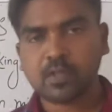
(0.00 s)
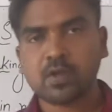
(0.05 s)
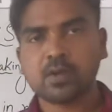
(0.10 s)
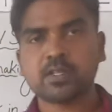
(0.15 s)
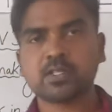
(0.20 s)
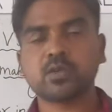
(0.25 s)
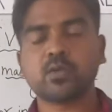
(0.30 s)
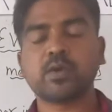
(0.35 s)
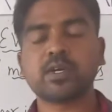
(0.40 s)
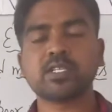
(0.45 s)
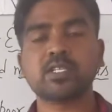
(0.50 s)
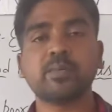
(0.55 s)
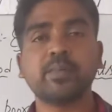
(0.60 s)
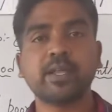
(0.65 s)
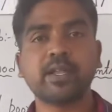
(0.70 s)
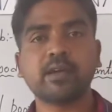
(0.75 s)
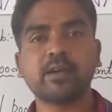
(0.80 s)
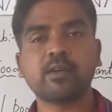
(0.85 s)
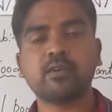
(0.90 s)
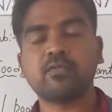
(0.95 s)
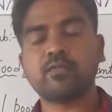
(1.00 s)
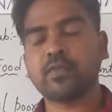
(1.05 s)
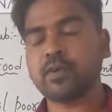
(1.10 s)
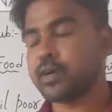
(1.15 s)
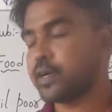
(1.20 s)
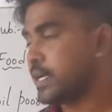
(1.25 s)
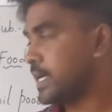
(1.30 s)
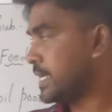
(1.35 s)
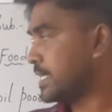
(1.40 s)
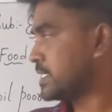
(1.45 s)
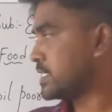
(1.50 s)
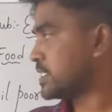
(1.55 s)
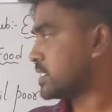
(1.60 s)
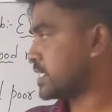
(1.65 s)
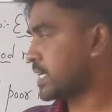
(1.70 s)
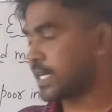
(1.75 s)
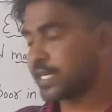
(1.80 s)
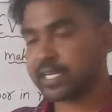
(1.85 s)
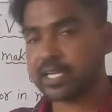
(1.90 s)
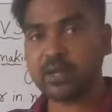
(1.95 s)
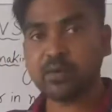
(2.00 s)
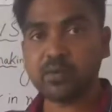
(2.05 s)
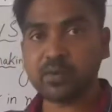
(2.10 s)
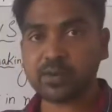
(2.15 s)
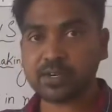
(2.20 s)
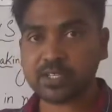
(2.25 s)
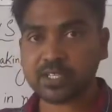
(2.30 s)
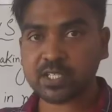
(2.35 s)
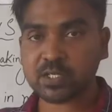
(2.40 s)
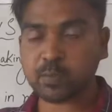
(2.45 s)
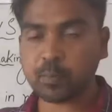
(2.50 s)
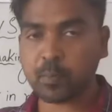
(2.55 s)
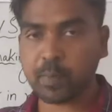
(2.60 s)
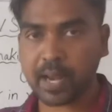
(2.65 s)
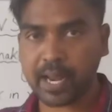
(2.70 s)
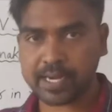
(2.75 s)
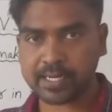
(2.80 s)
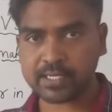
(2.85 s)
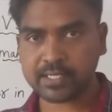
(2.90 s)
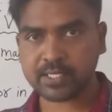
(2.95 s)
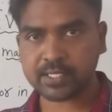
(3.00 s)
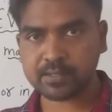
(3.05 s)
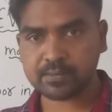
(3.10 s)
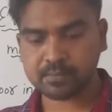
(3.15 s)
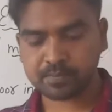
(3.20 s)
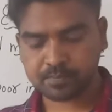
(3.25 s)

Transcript: So, what is the meaning of insectivorous plants?